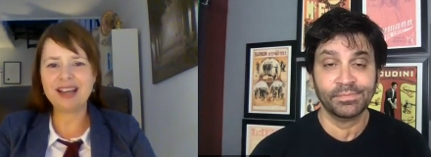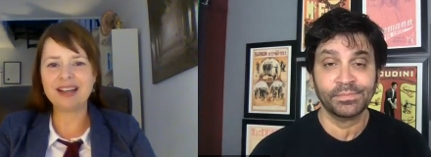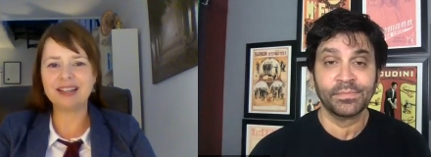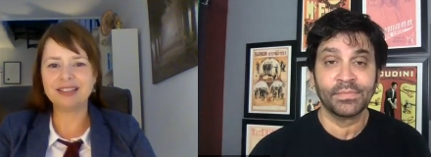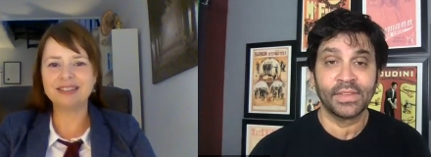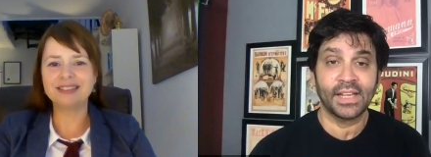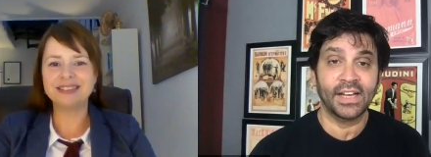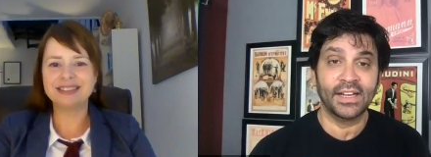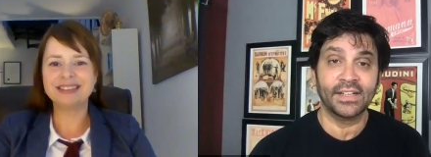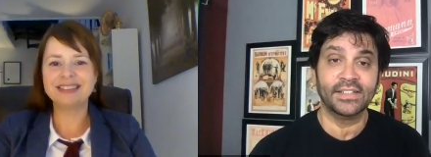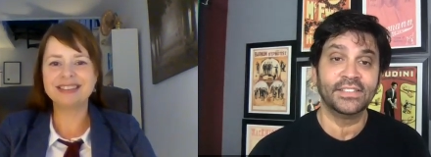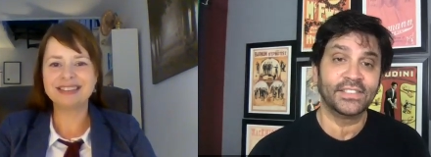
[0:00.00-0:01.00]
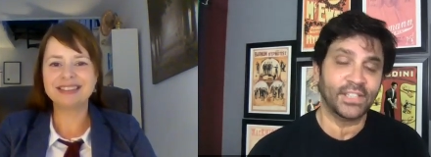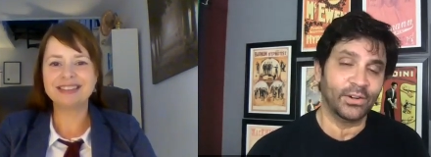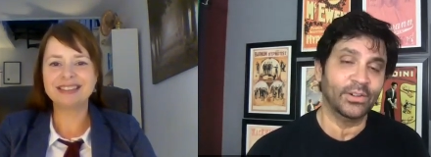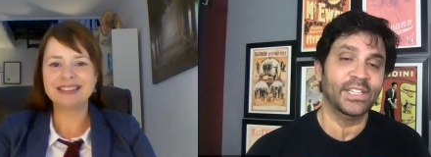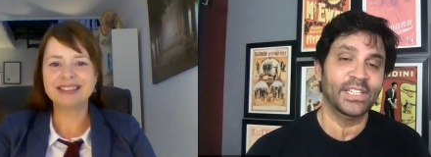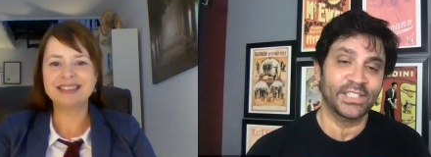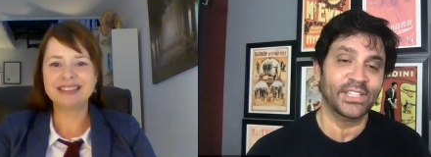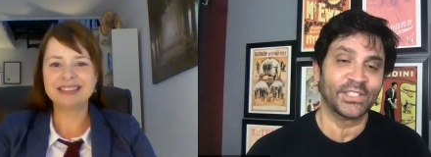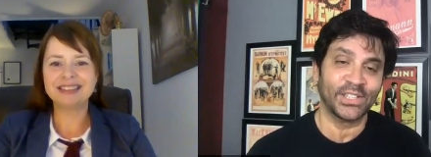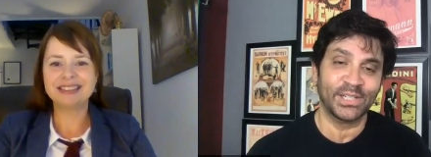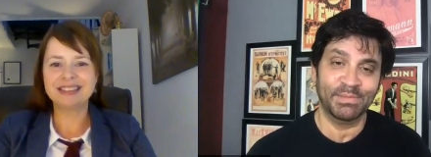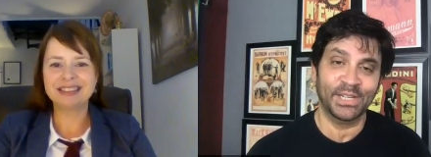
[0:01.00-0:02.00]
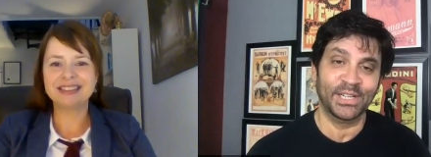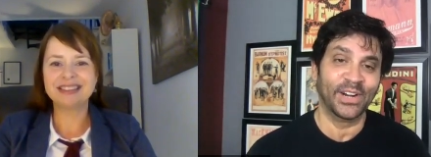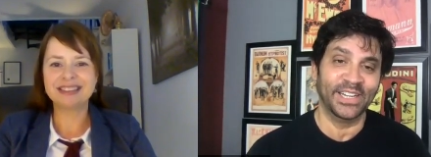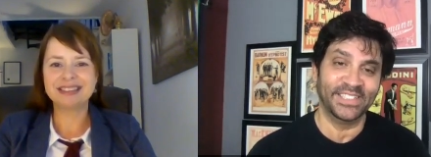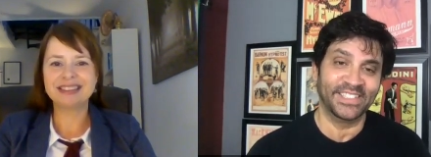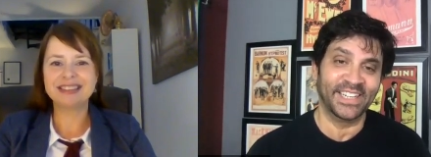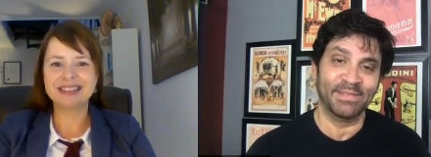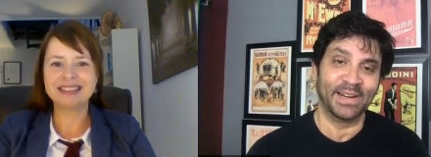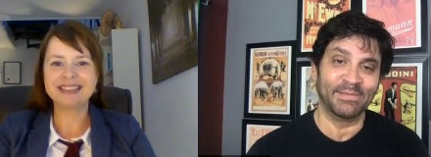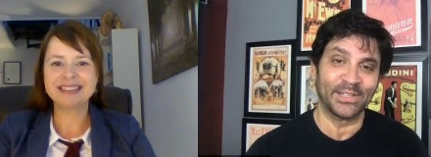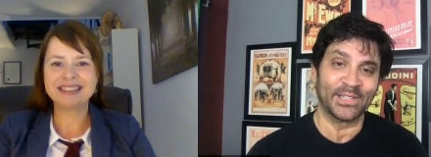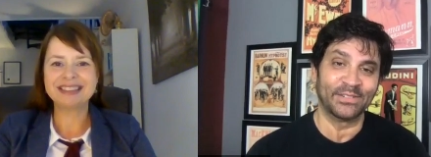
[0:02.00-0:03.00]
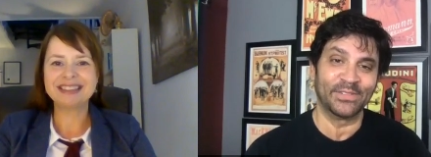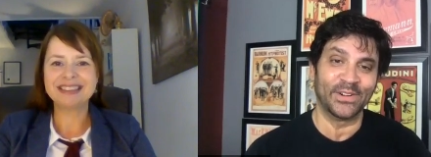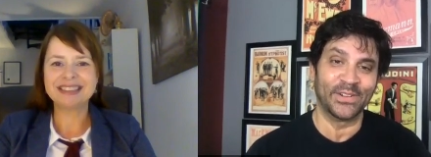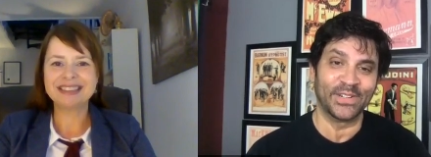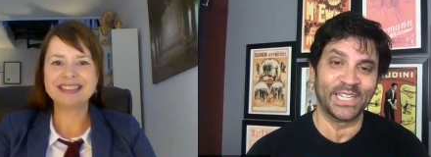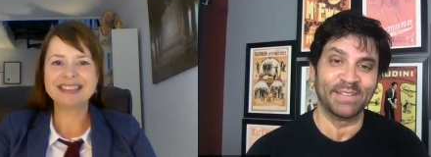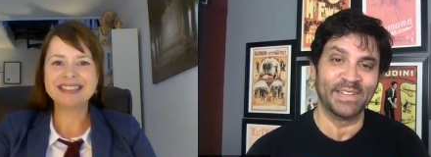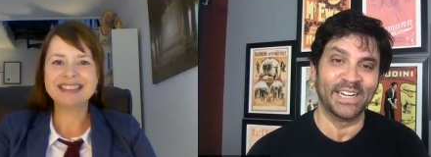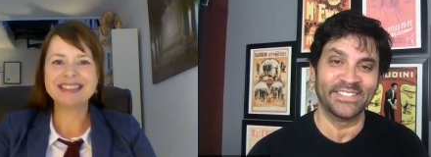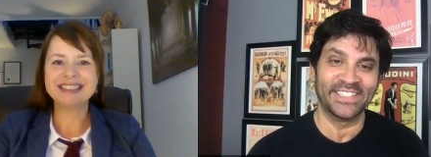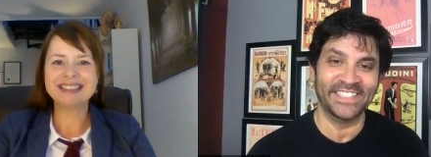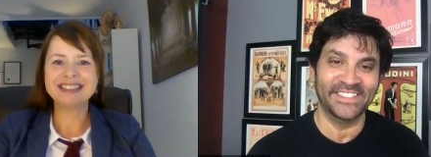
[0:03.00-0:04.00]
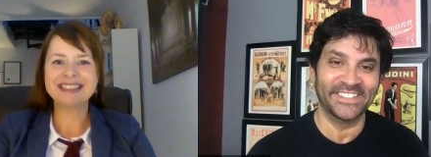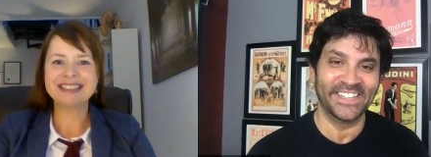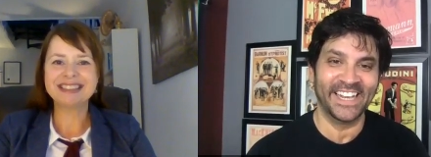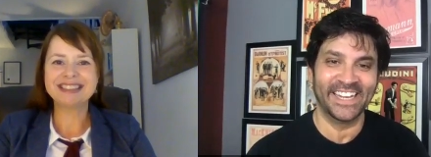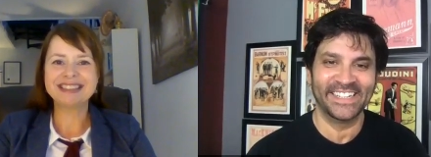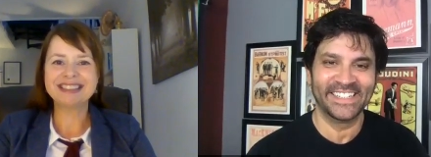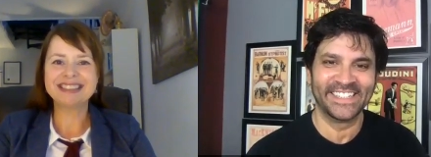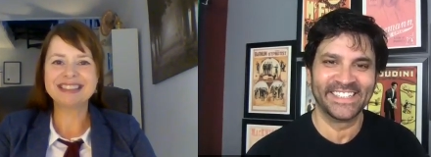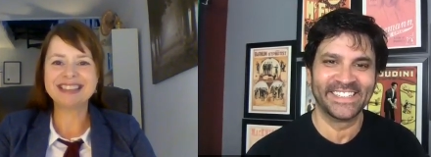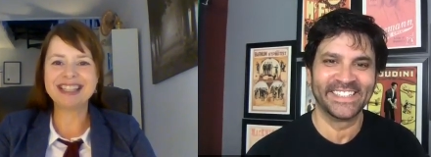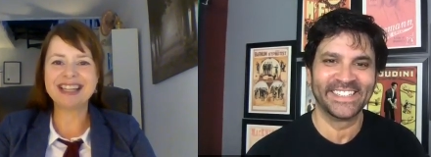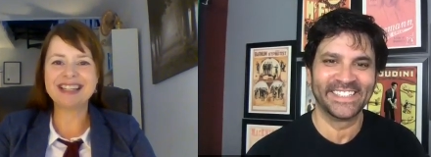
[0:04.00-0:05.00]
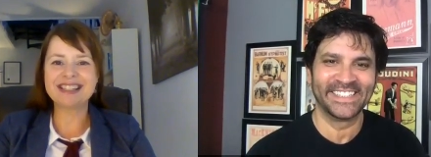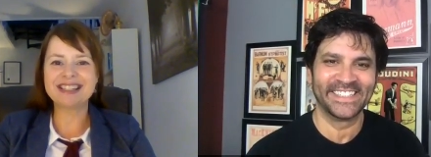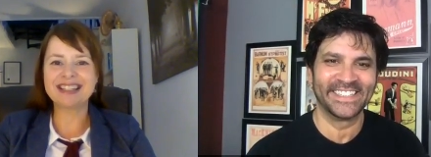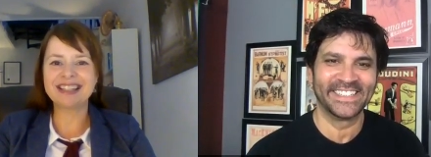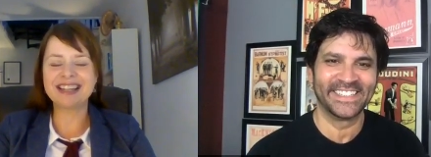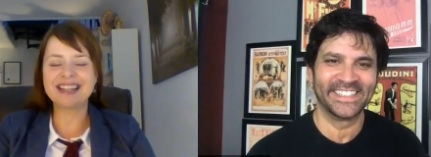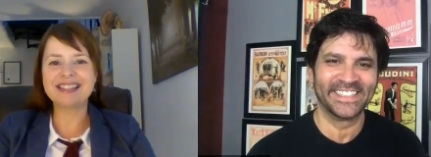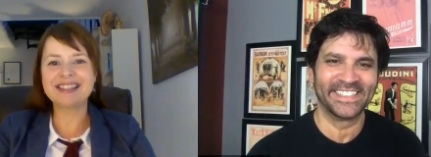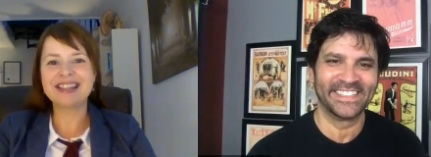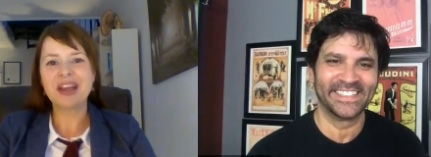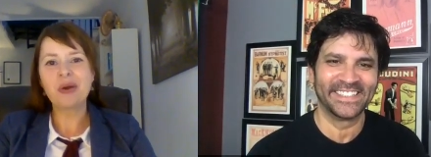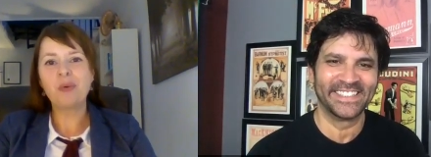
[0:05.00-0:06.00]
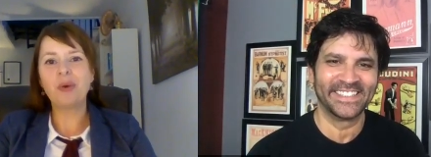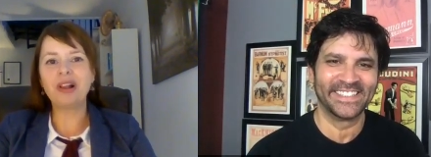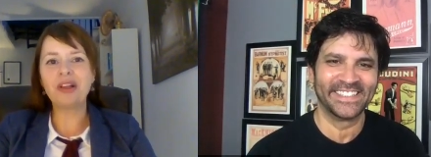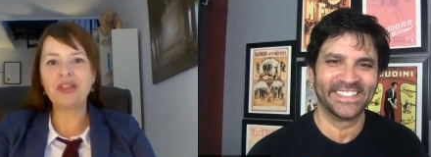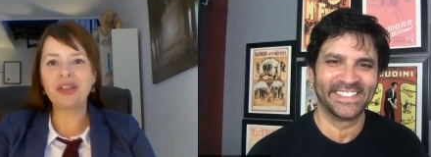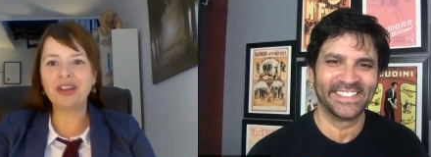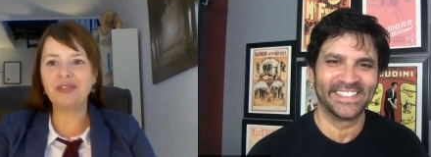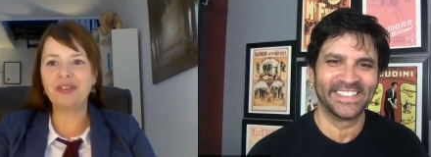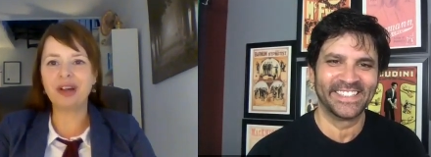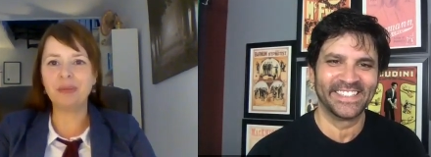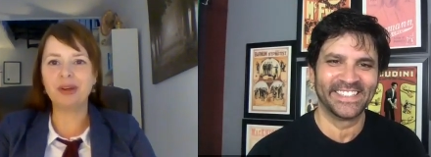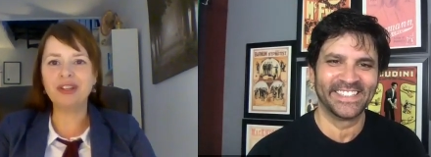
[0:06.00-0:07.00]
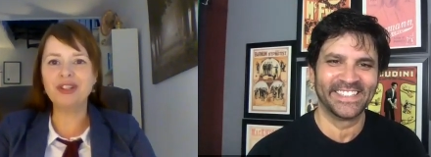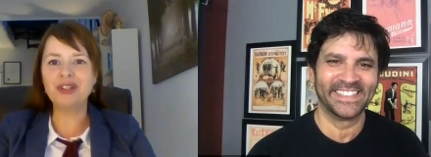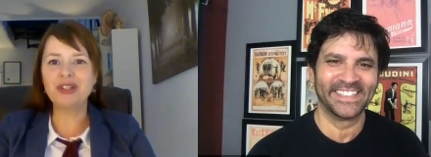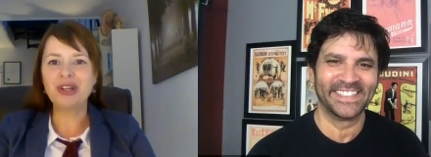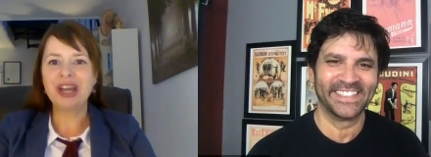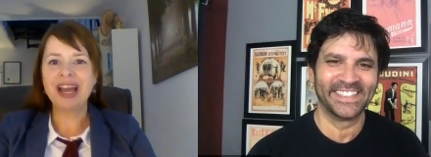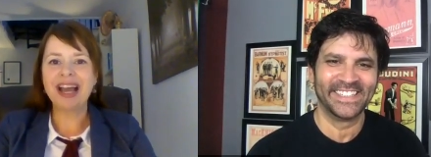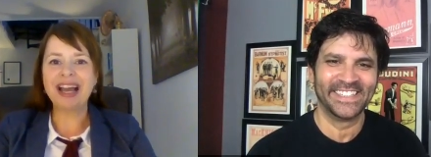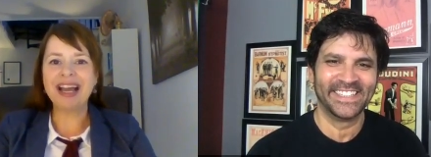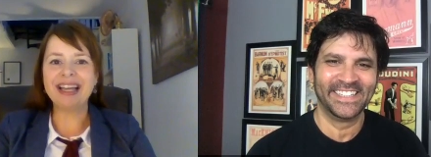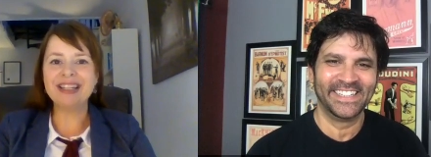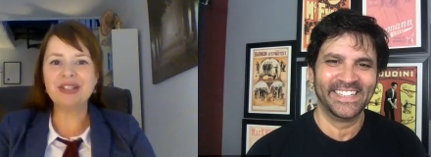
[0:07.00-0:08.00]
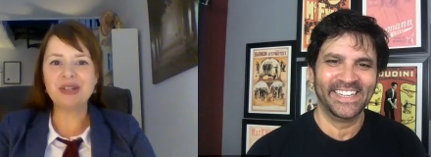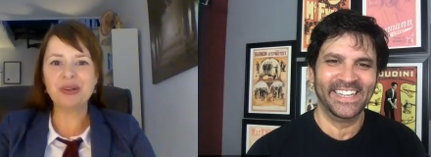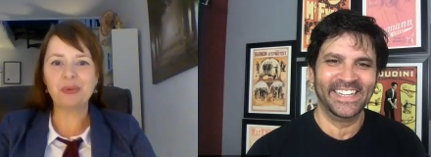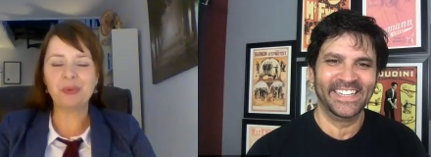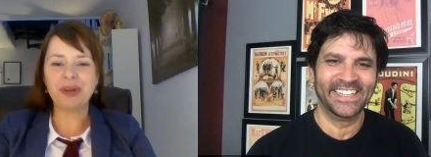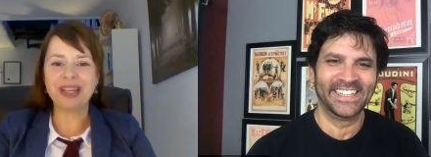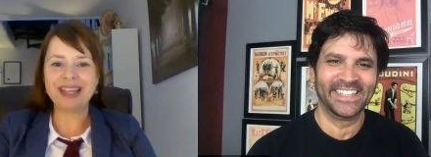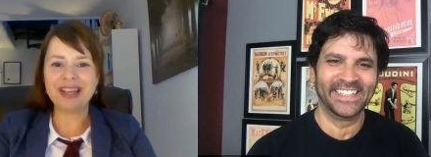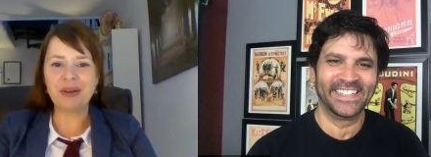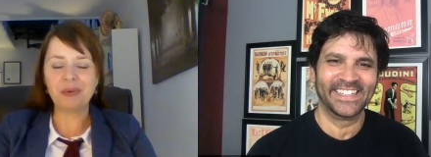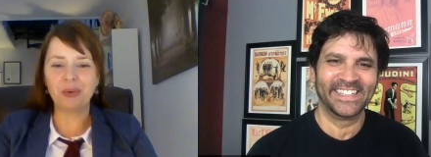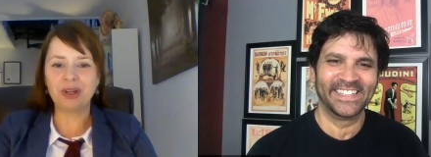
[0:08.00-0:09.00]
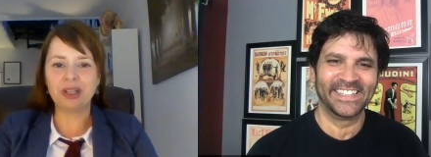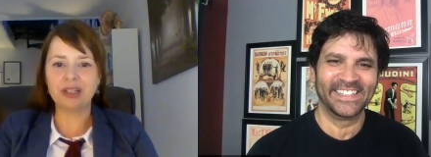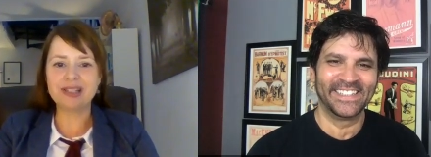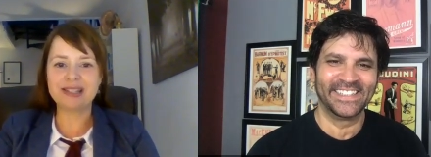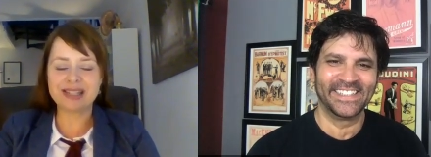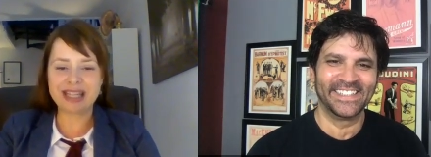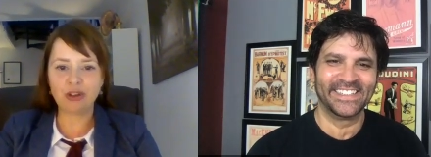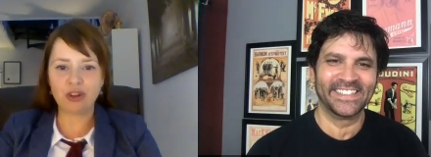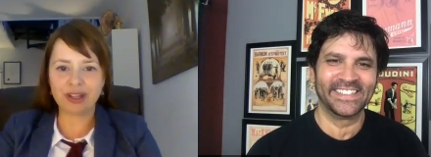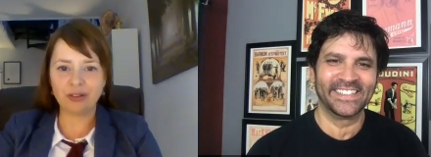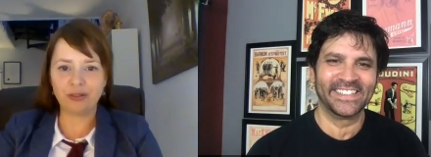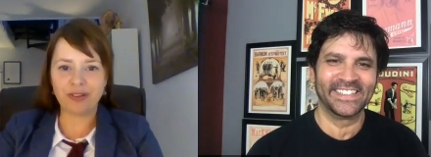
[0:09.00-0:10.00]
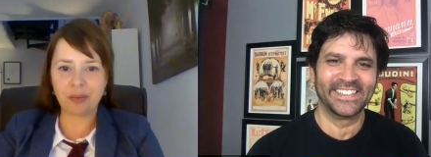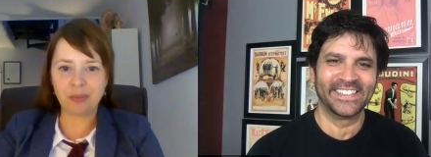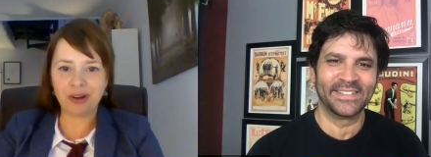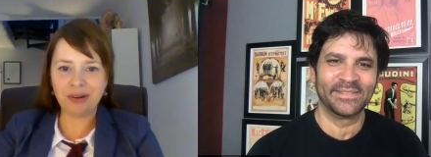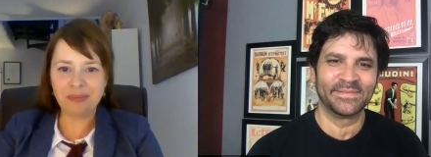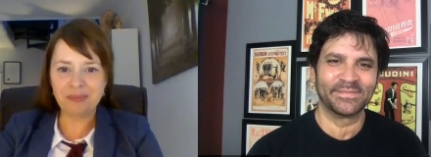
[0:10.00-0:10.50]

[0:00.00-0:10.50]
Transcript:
Speaker 1: yeah. Uh, so it, it's going to be a great time, and I'm looking forward to coming out to the UK.
Speaker 2: Yes, yes. Well, thank you very much, and we will see you in November.